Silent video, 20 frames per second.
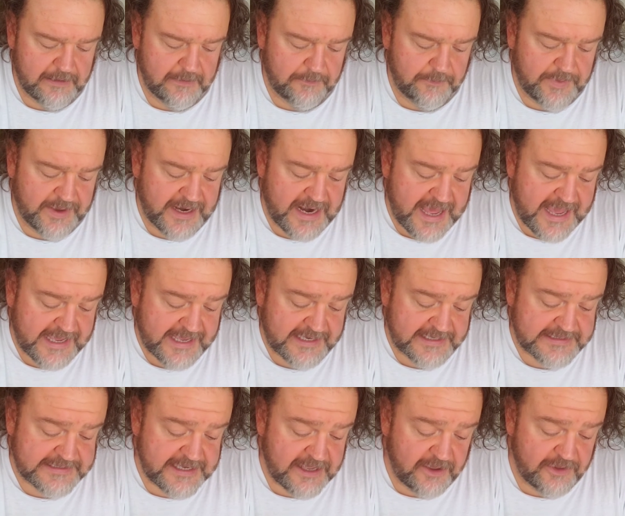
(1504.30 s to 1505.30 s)
but I
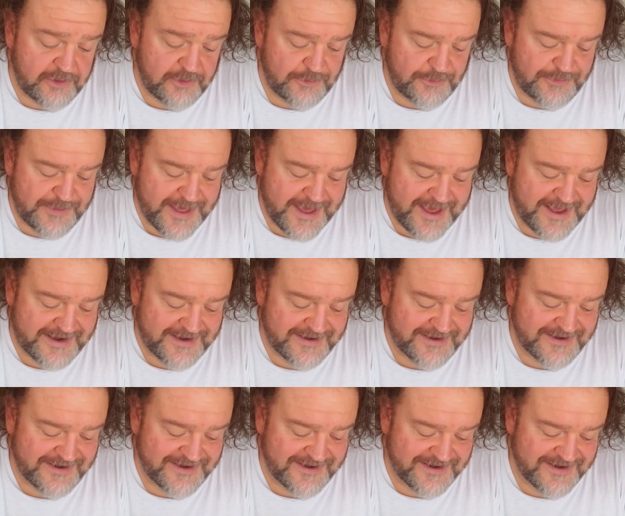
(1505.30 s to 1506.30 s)
can tell you that
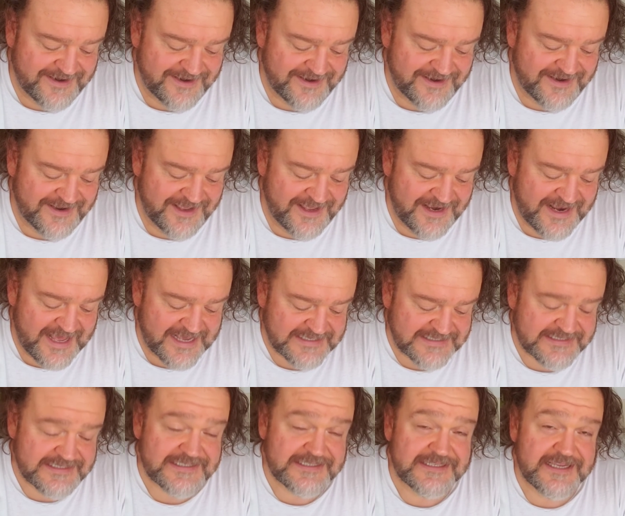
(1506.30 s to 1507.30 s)
it
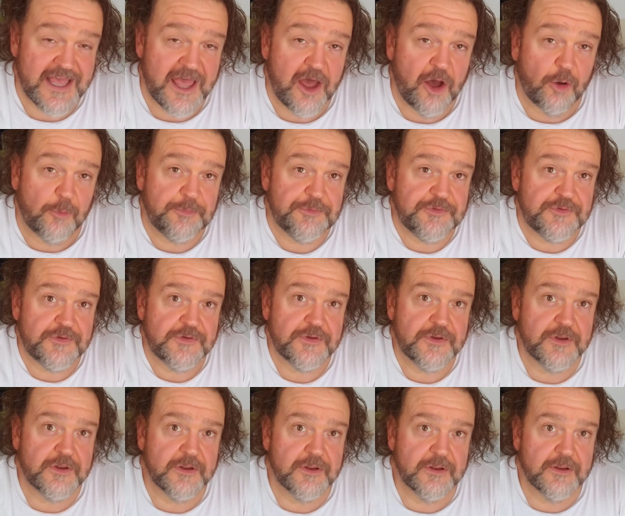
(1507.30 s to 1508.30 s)
has helped
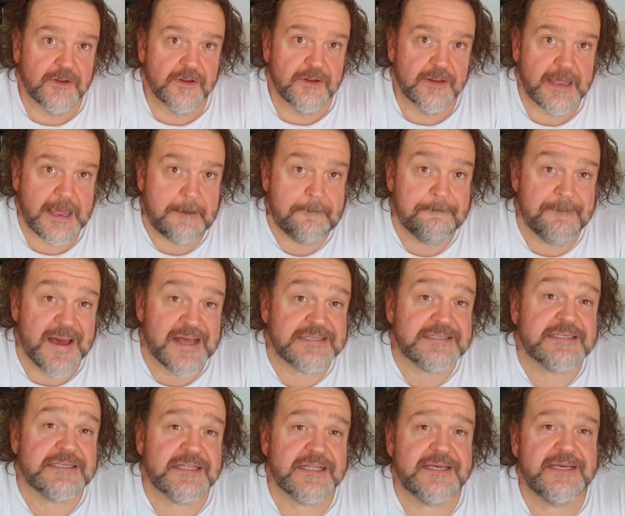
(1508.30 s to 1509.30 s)

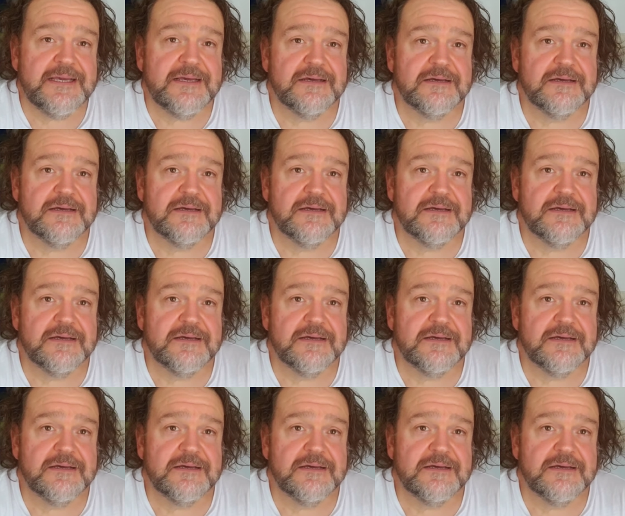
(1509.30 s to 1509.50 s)
immensely